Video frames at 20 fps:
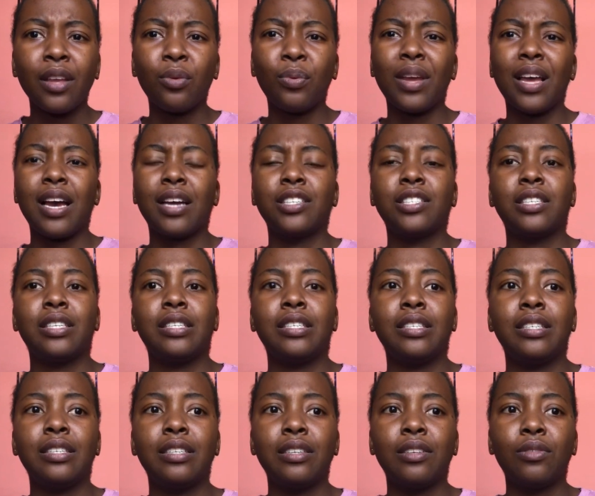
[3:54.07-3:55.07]
we
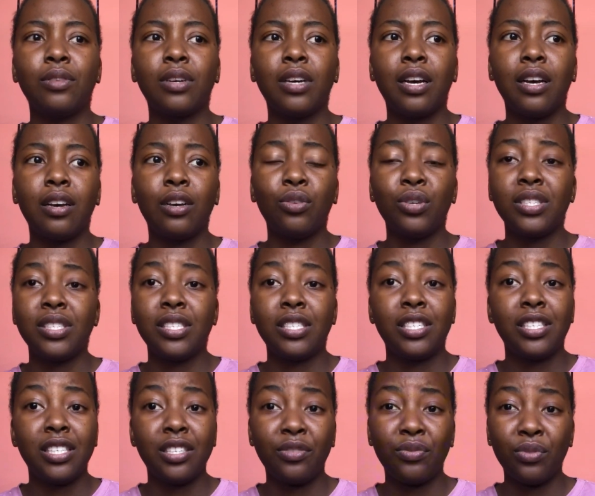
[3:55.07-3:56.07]
actually
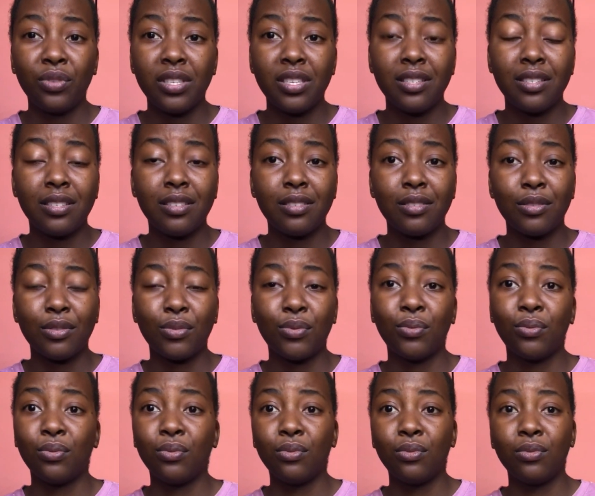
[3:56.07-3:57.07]
auditioned for this
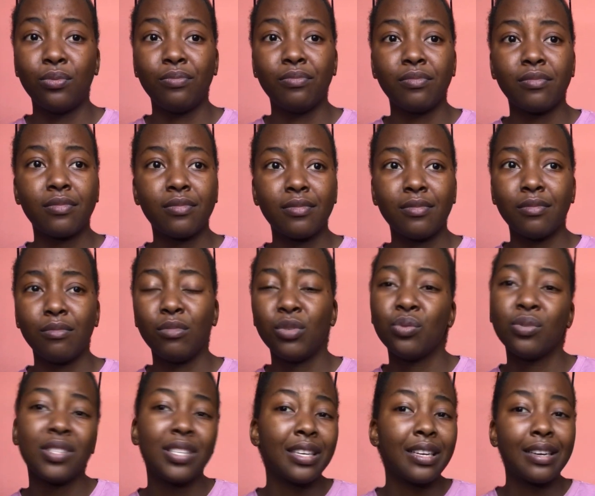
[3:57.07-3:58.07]
school
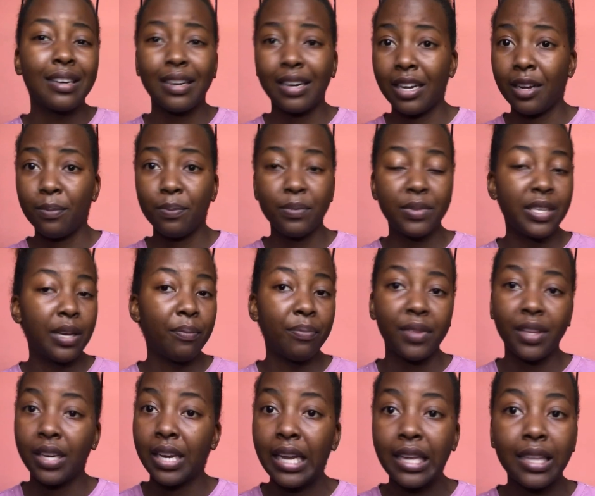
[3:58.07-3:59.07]
music club,
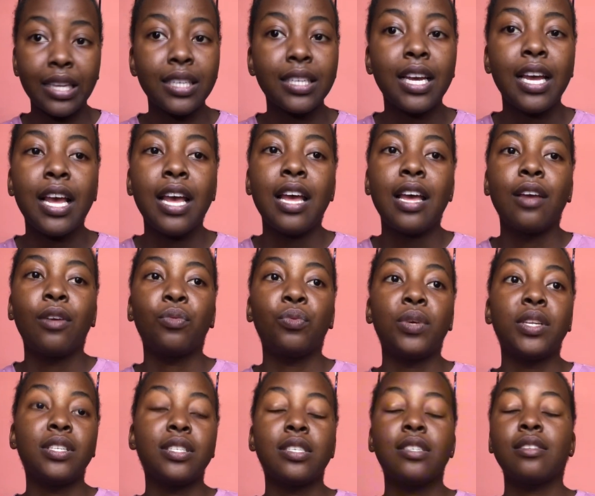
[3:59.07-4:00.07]
something like that.
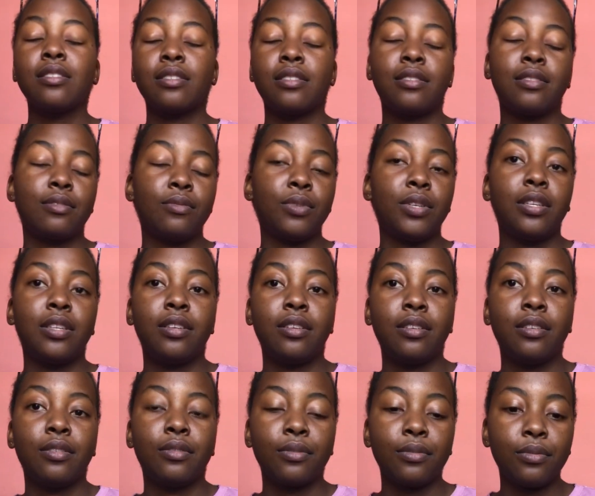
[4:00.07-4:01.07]
We didn't
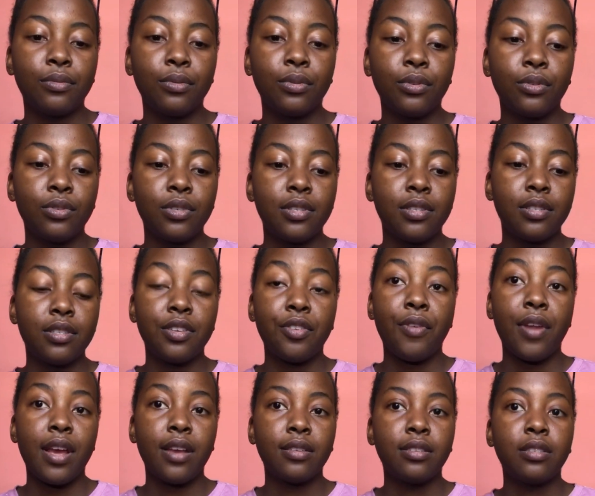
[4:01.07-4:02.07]
really, we're not
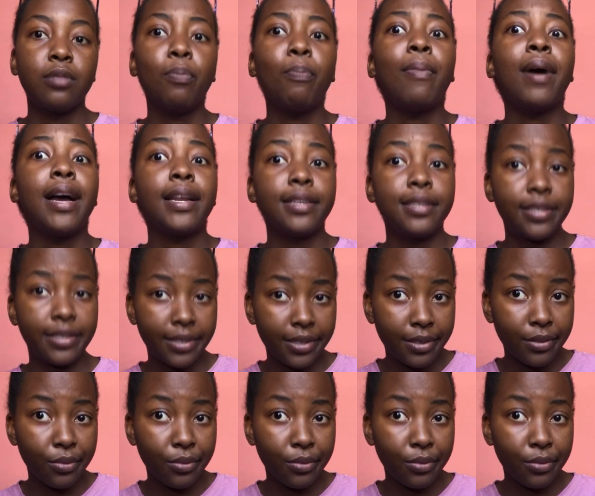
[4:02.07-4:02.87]
serious, but